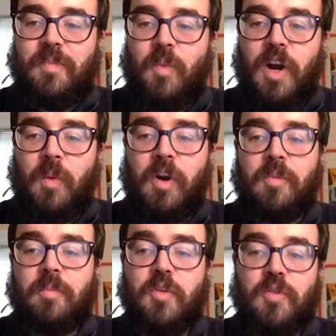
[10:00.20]
where
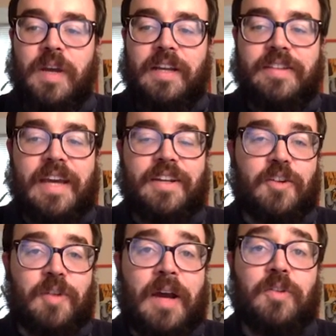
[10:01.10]
we're moving data
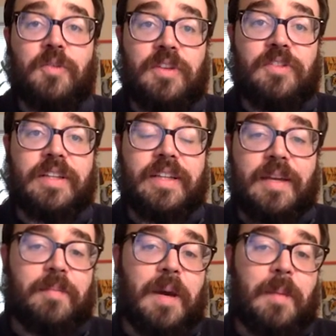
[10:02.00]
around physically
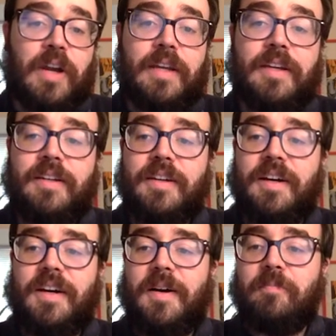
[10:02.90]
in memory
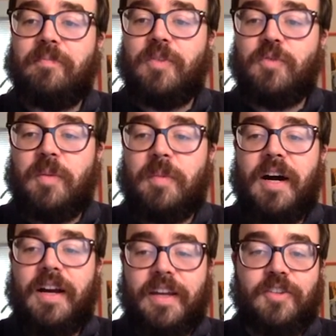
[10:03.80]
um, from
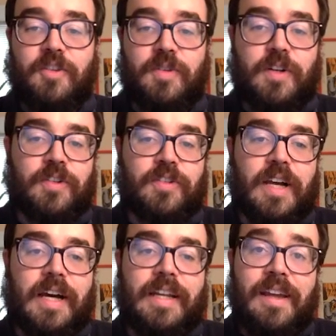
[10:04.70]
I into the return
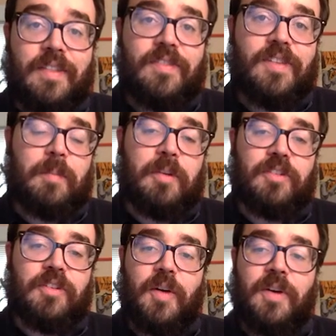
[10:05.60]
slot. This step
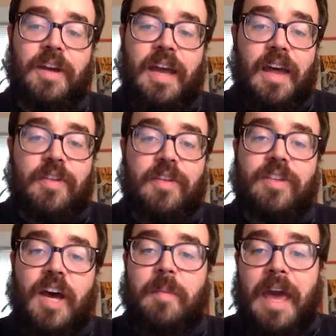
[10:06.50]
is slow. And this
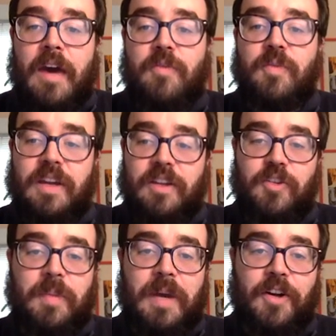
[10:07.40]
time, F can
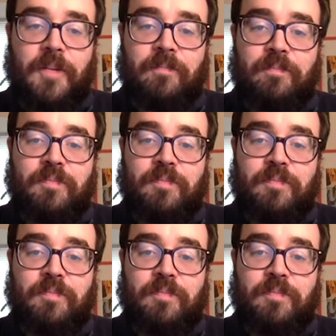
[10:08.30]
do better.